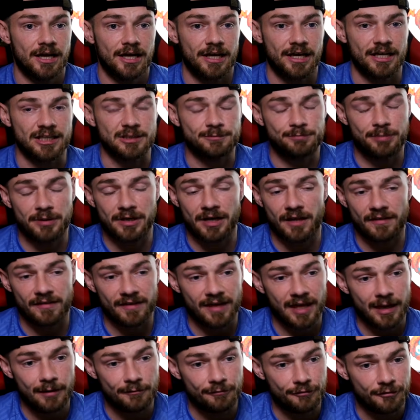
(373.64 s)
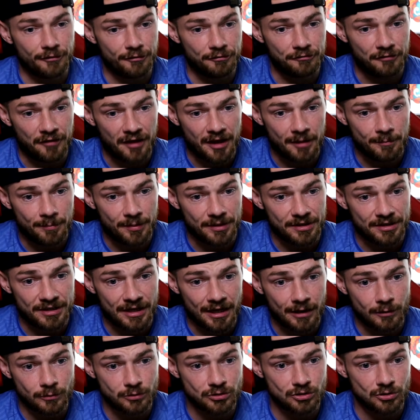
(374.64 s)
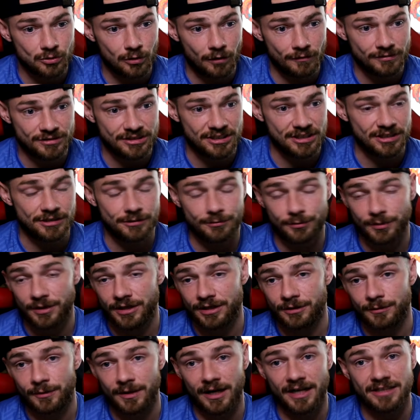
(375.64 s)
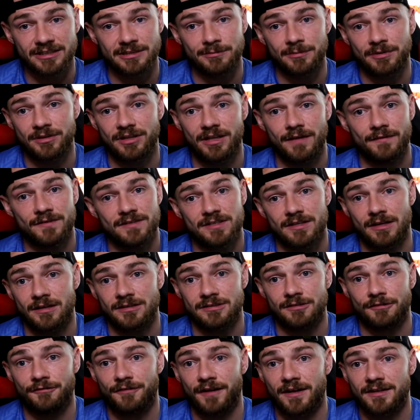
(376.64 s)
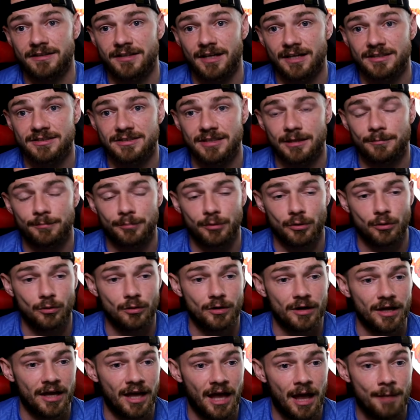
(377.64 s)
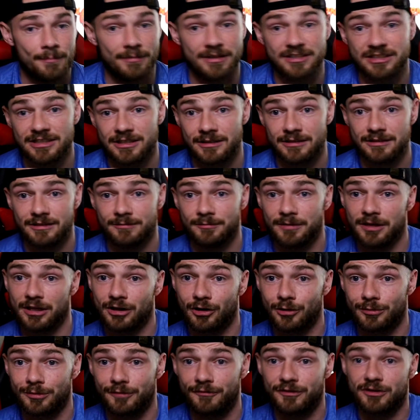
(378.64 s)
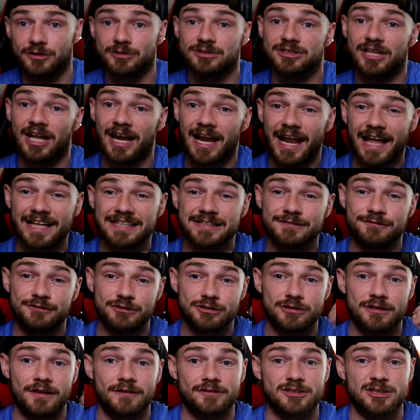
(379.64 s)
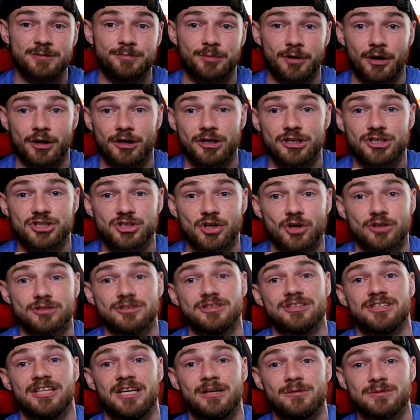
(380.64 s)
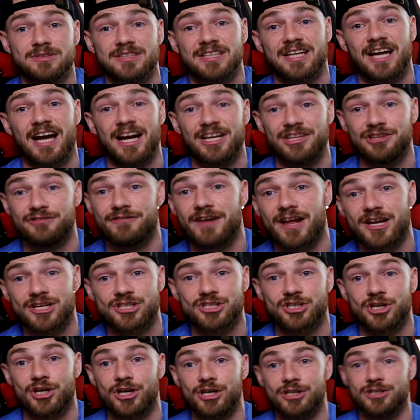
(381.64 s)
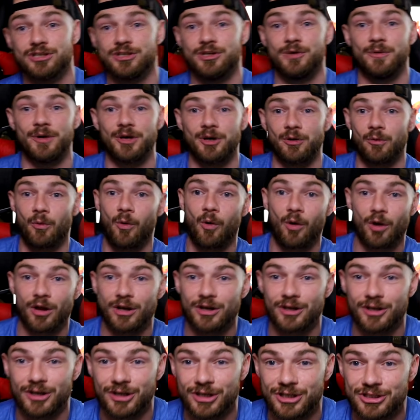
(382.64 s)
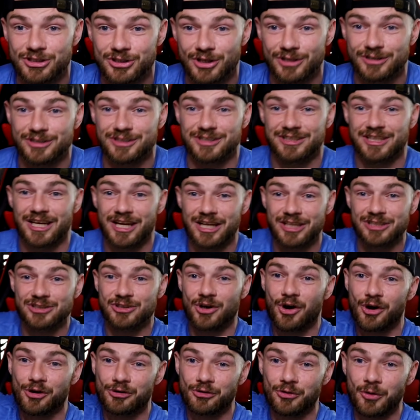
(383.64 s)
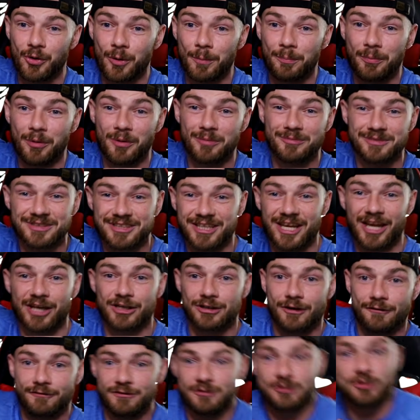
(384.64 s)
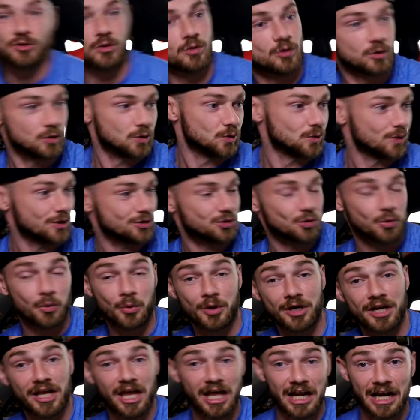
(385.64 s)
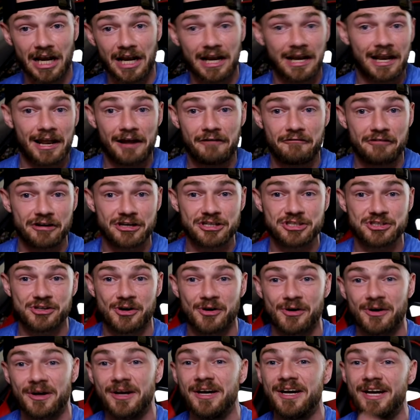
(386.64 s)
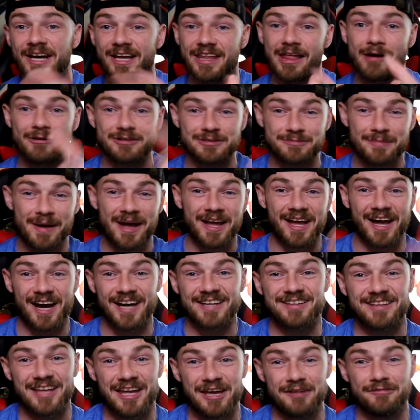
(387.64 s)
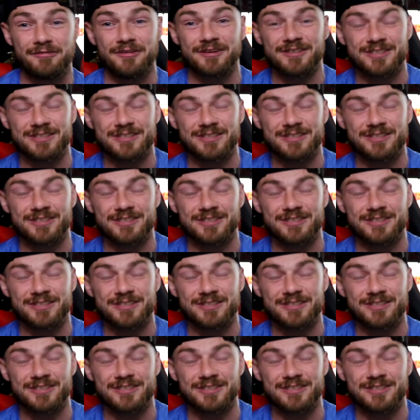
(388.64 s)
He's been in the game for a fair bit now, so obviously you guys have met Dave. He's a fantastic bloke. You've seen him in a couple of videos. The last video that I just put on, John's, he was the guy in the red shirt who went to walk into John's thing. His RO pump was kicking off and he's going, oh, I don't want to get an electric shock. That was my guy, Dave.